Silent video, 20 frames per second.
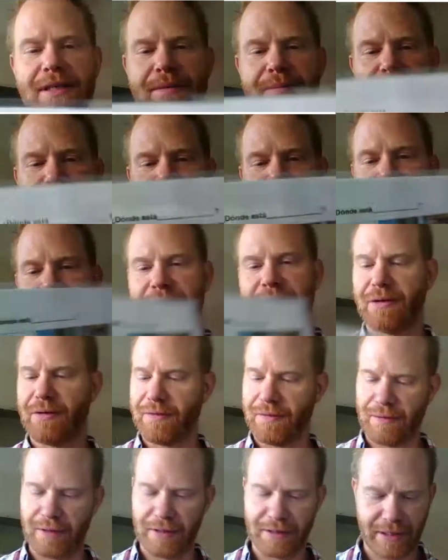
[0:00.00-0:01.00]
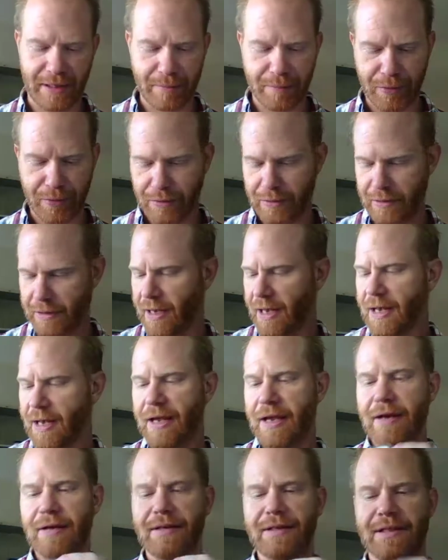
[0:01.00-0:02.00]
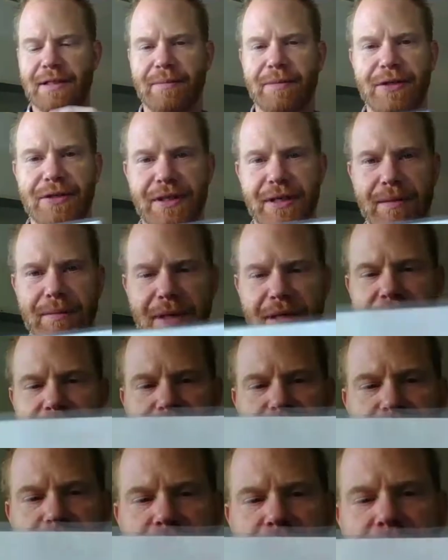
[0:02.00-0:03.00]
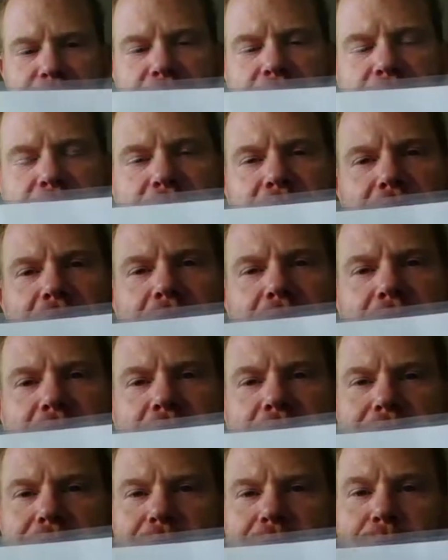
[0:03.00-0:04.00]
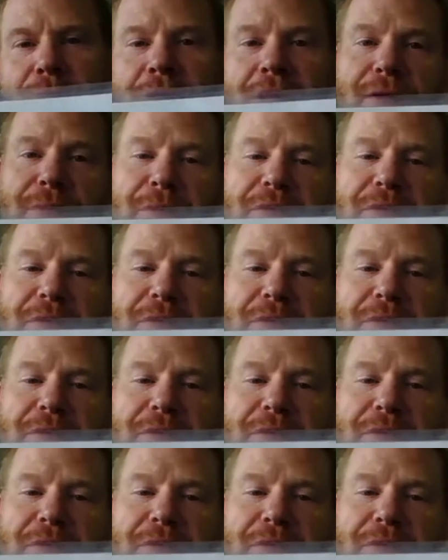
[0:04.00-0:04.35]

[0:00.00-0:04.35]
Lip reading: the images. So for example, here's the museum on this side. When I